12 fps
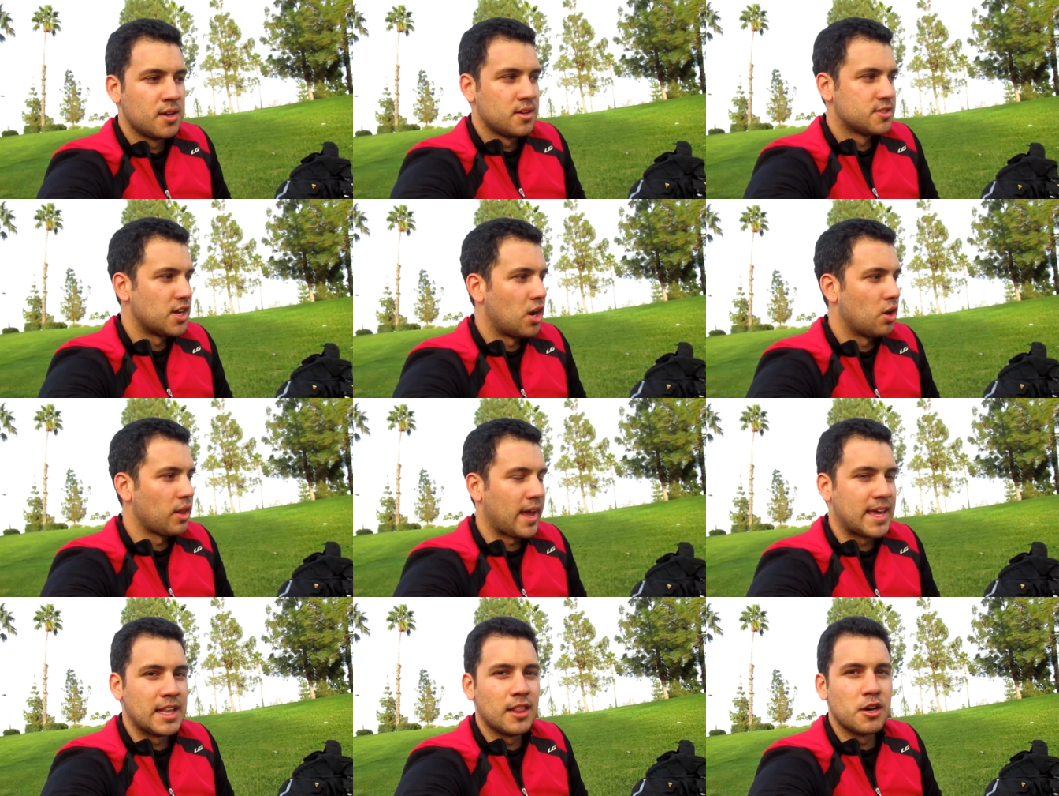So
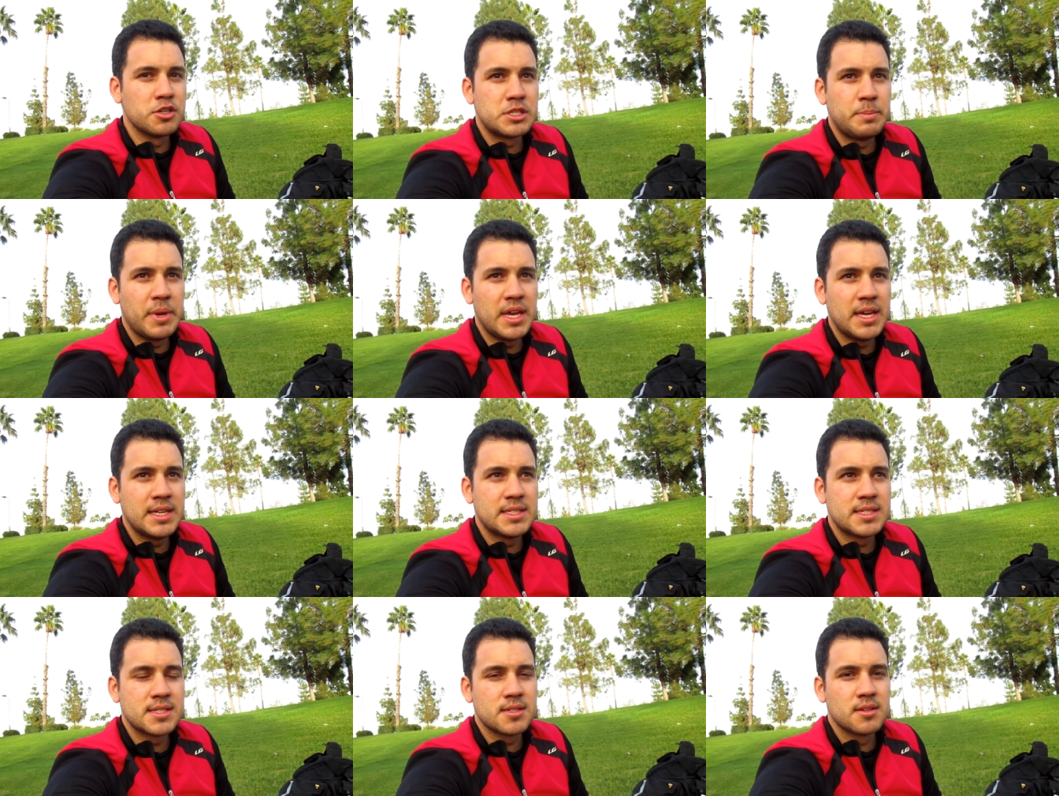like at low
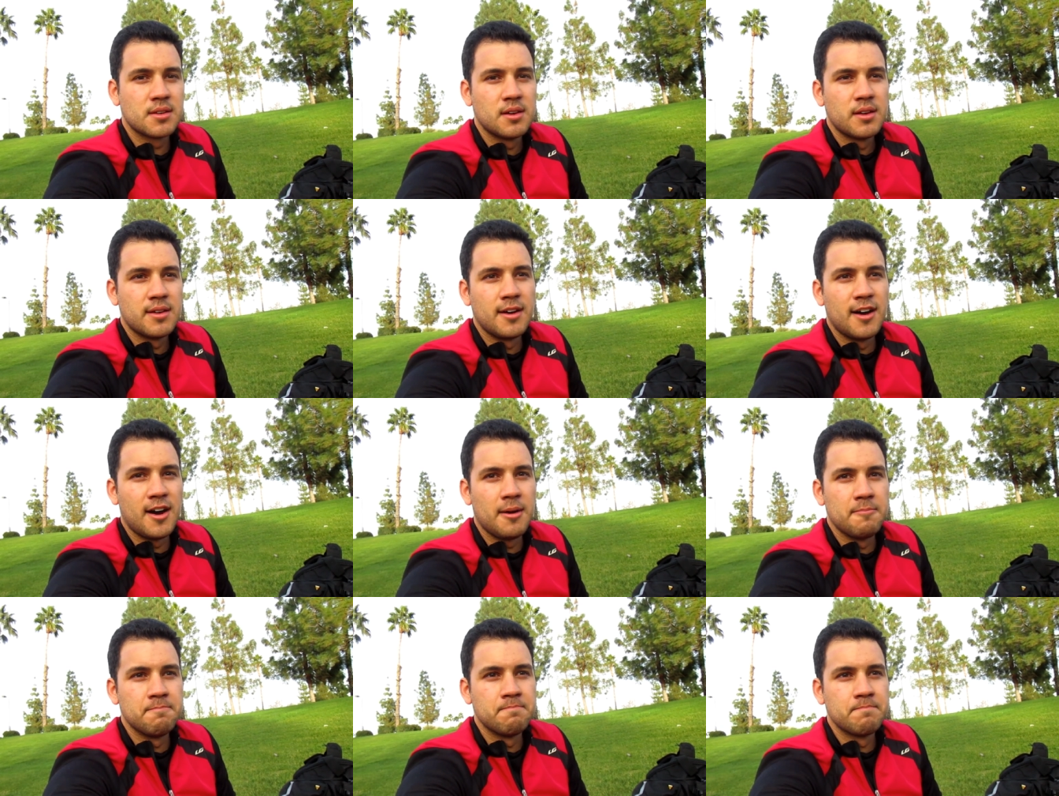speeds,
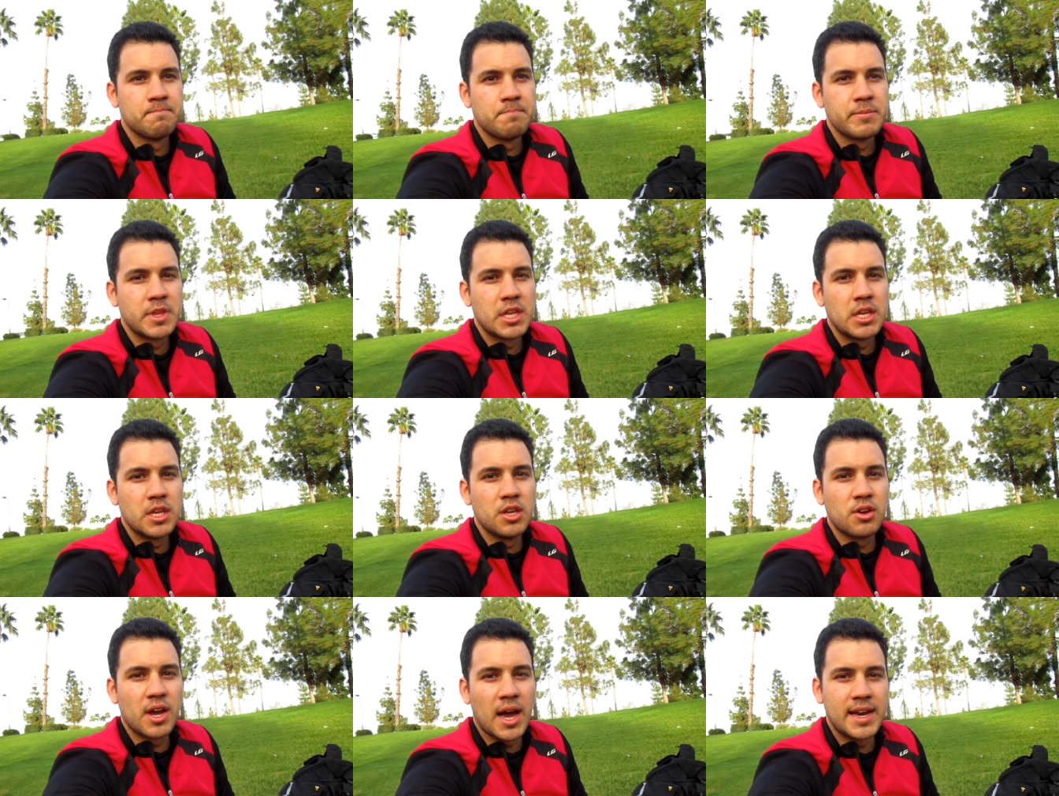you
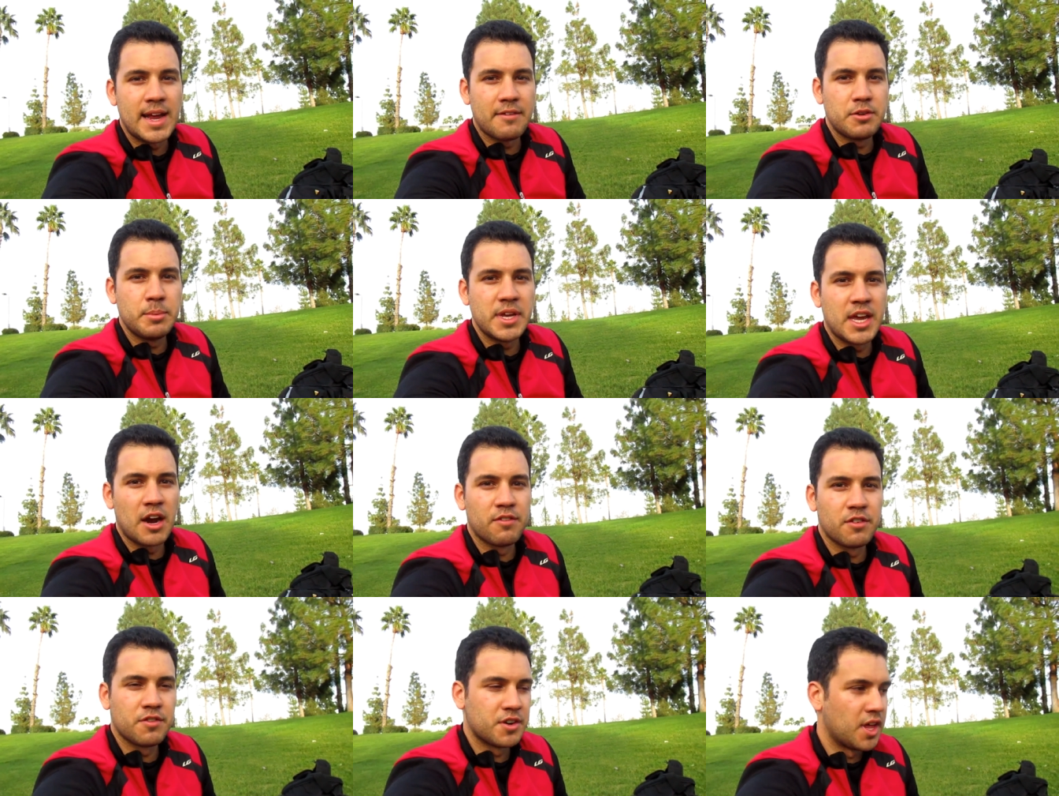kind of have to be
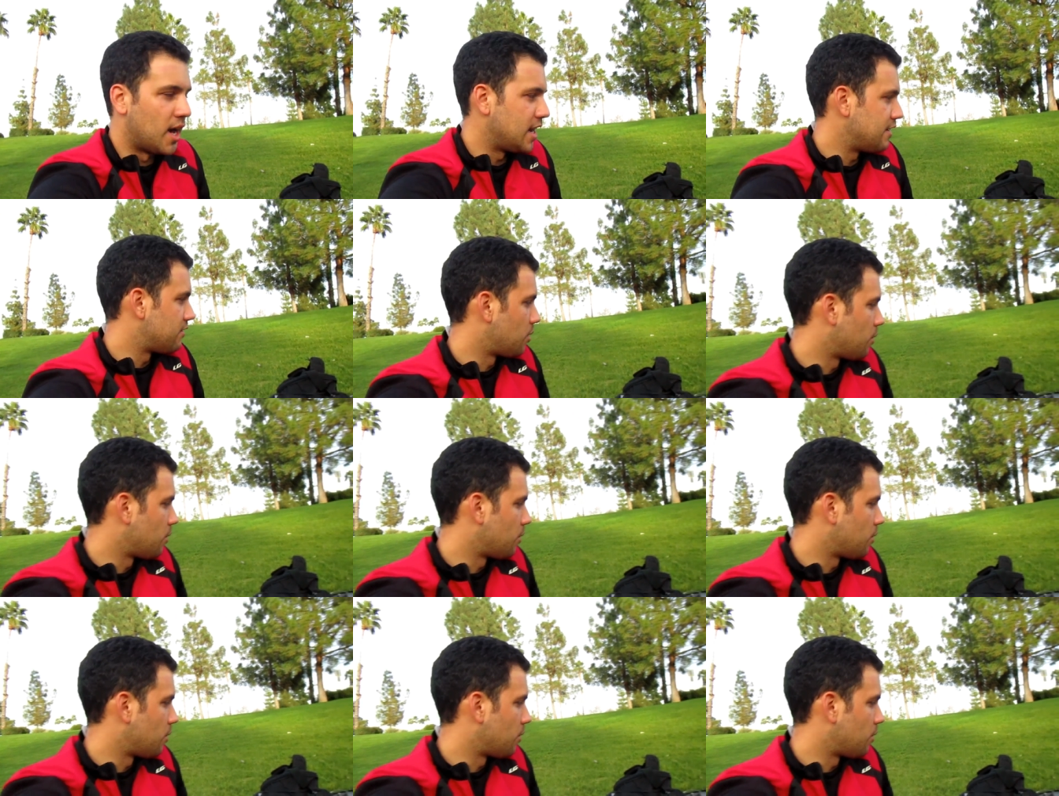careful for the uneven